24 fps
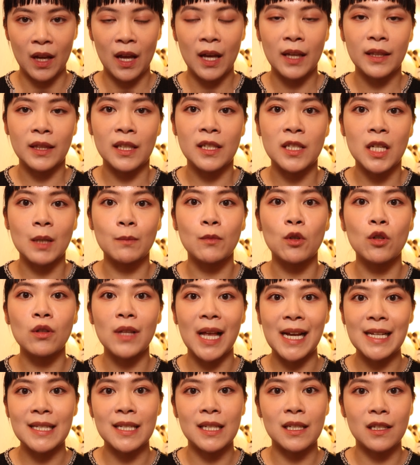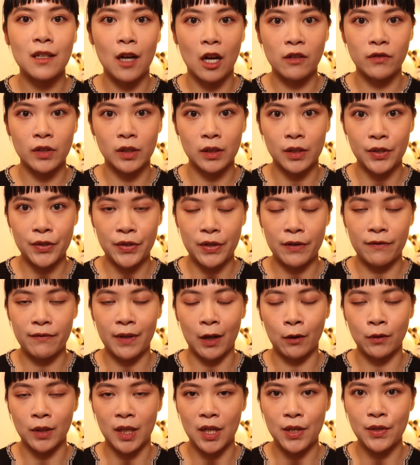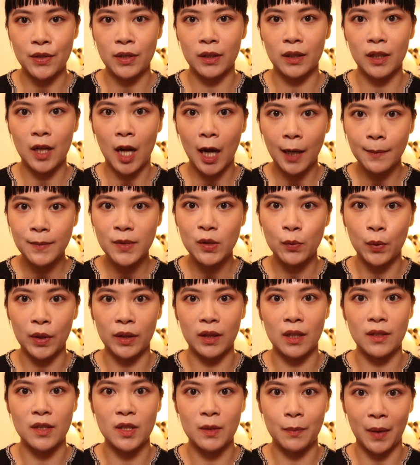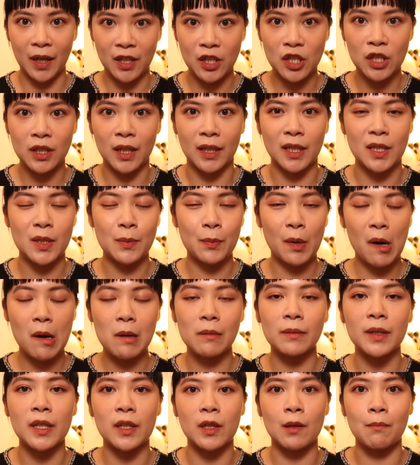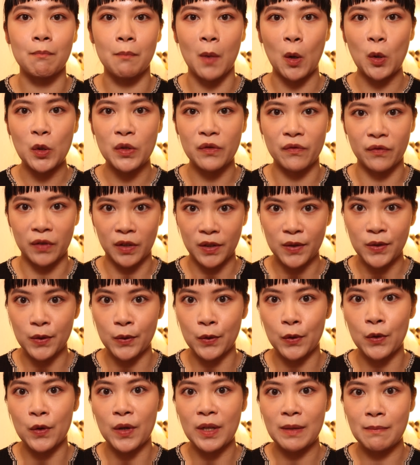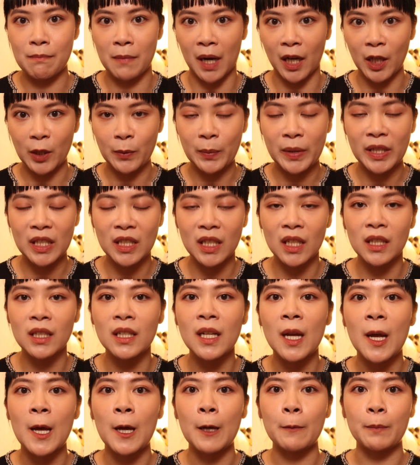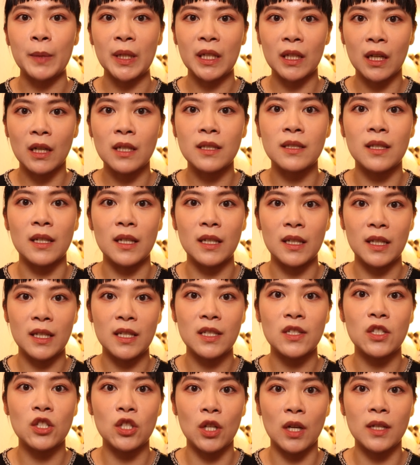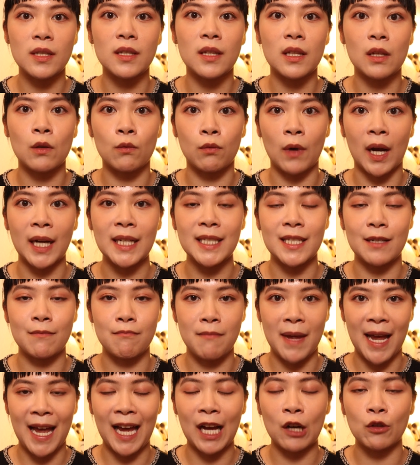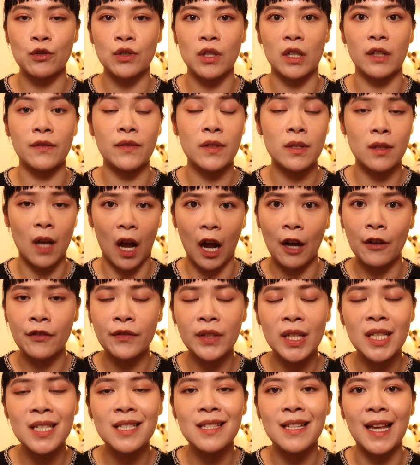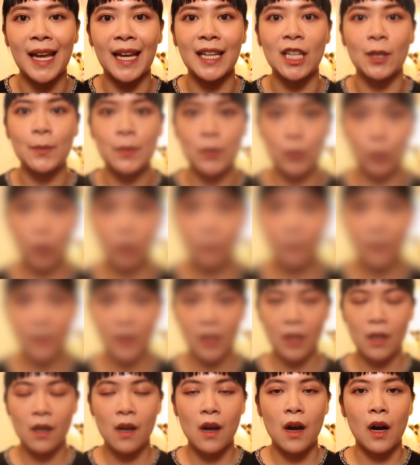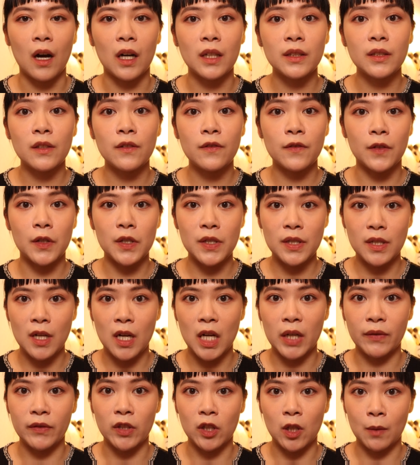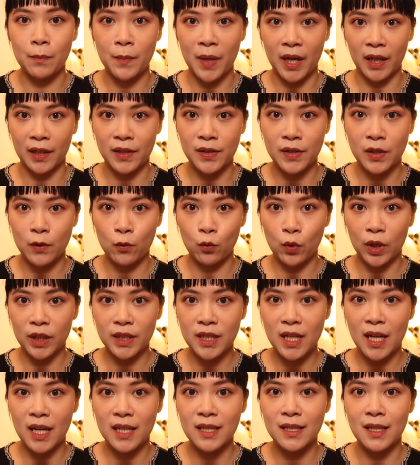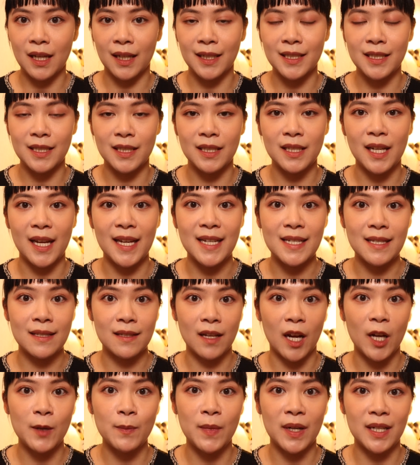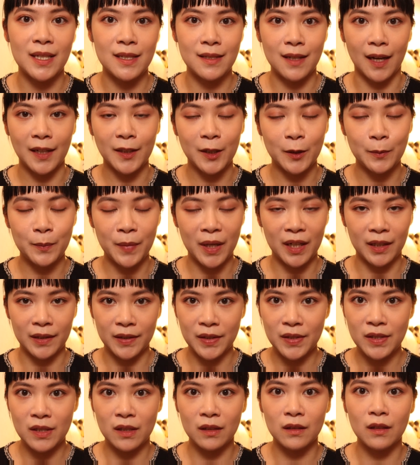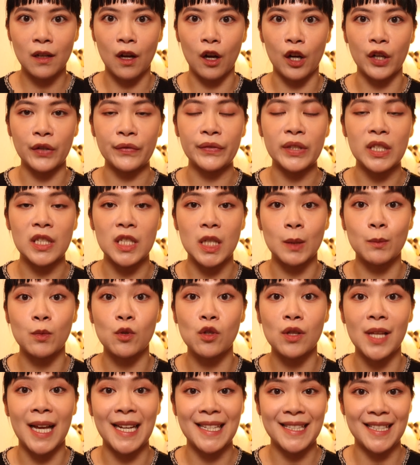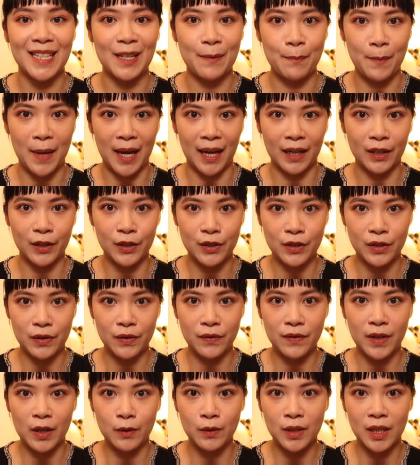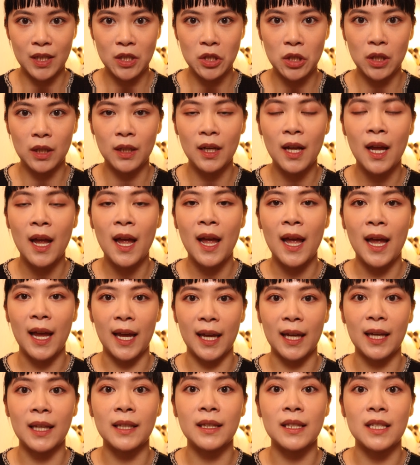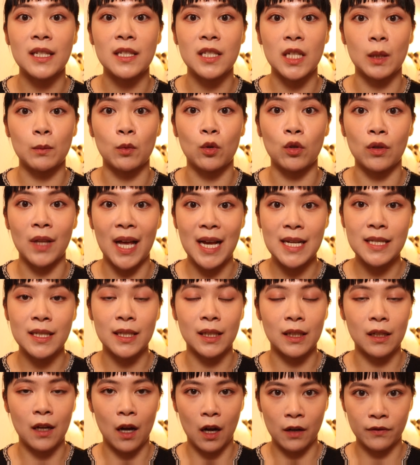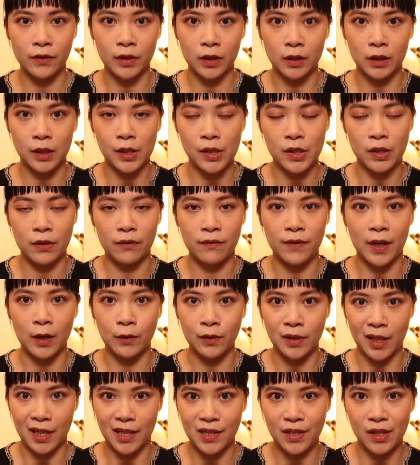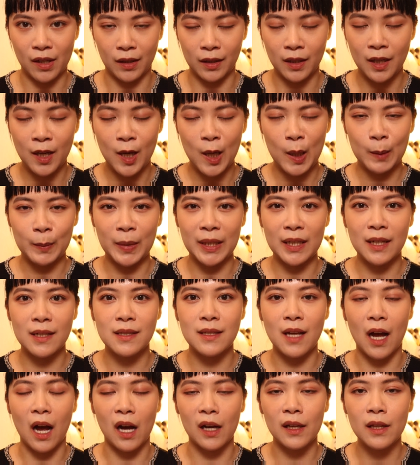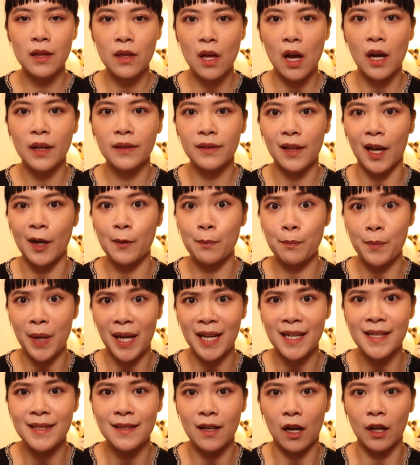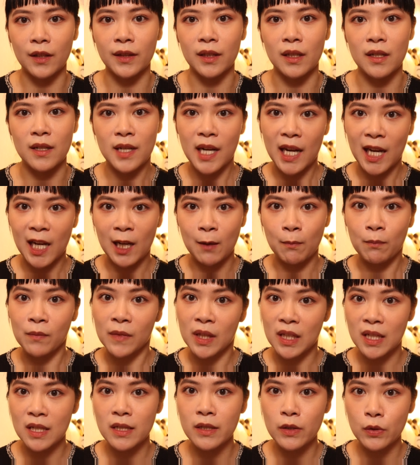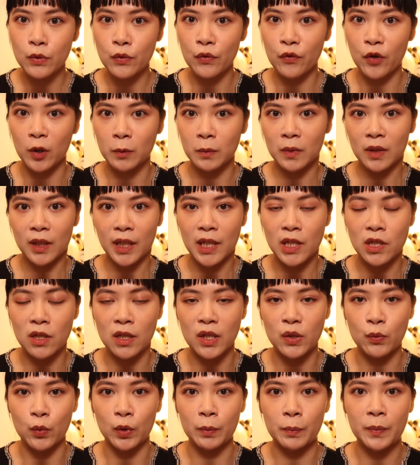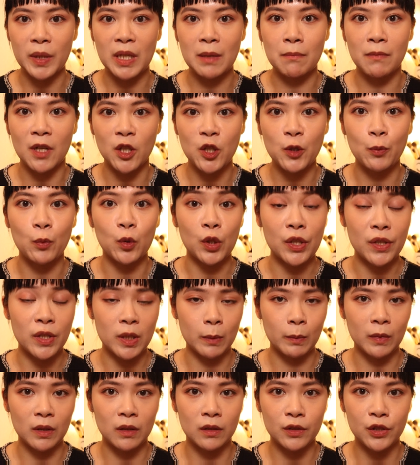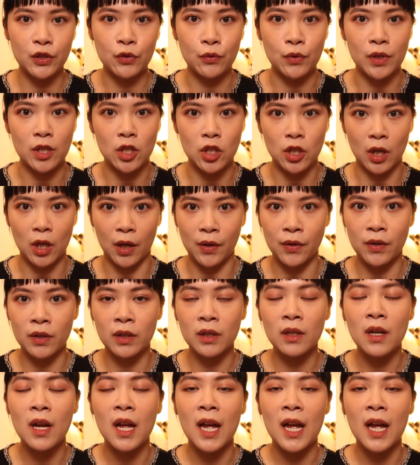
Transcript: The Double Lasting Cover Cushion Foundation comes with the sponge that is probably the most versatile in my opinion because it is just the right amount of softness and absorbent. On the first day of the comparison wear test, I did a side-by-side comparison of the Double Lasting Matte Cushion Foundation and the Double Lasting Cover Cushion Foundation because I thought that based on the name, these 2 formulations would be much more similar to each other